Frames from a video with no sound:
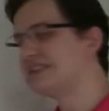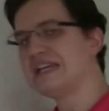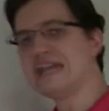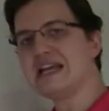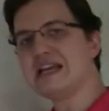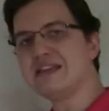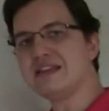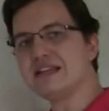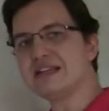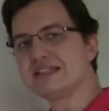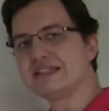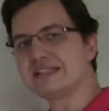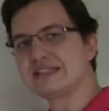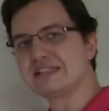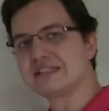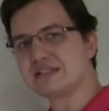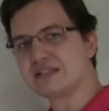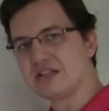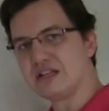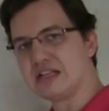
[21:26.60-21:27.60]
see in
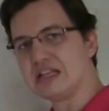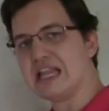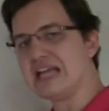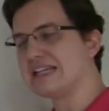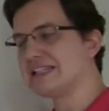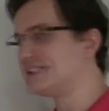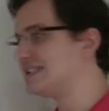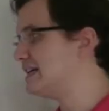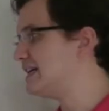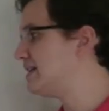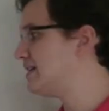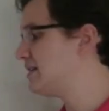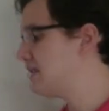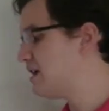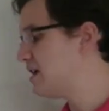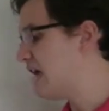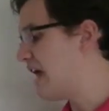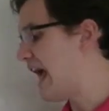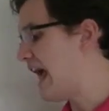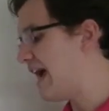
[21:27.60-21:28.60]
this
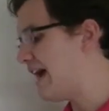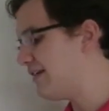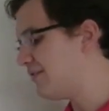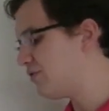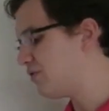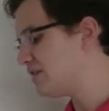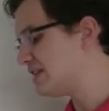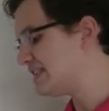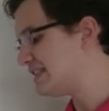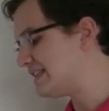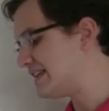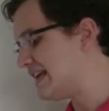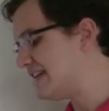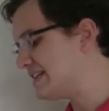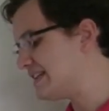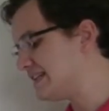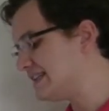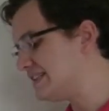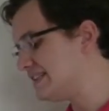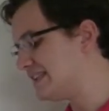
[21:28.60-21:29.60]
lesson, every
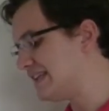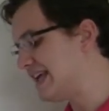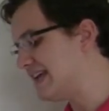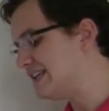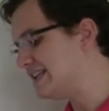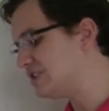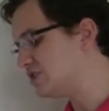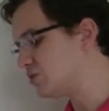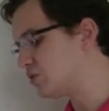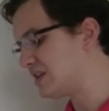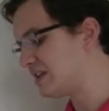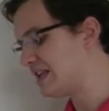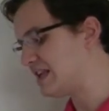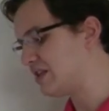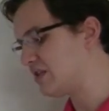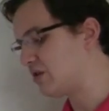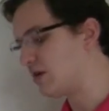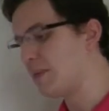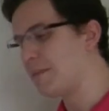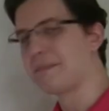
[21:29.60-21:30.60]
sentence ends with
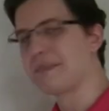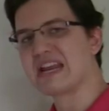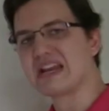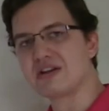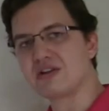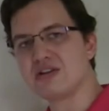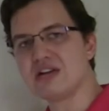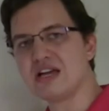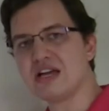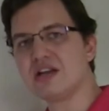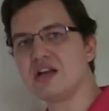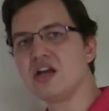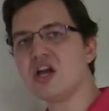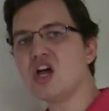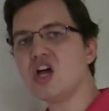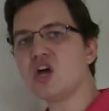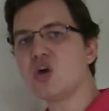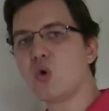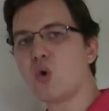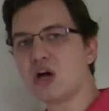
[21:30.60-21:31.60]
either a
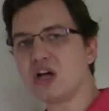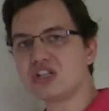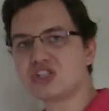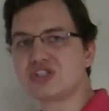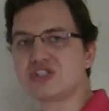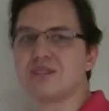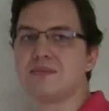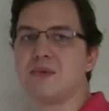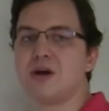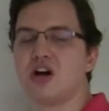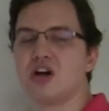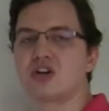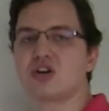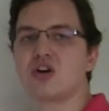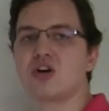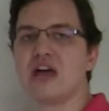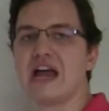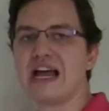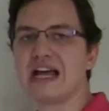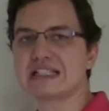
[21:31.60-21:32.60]
period, question
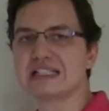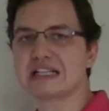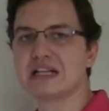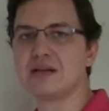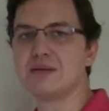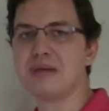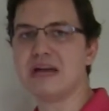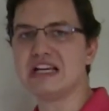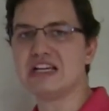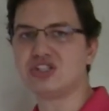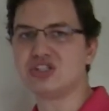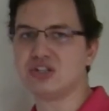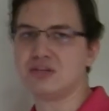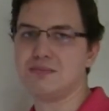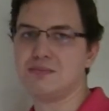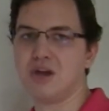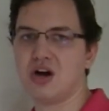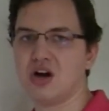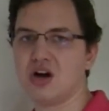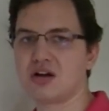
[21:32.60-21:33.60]
mark, or
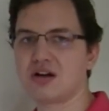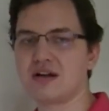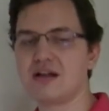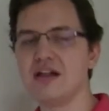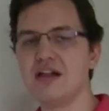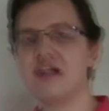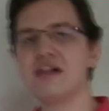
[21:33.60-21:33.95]
exclamation mark.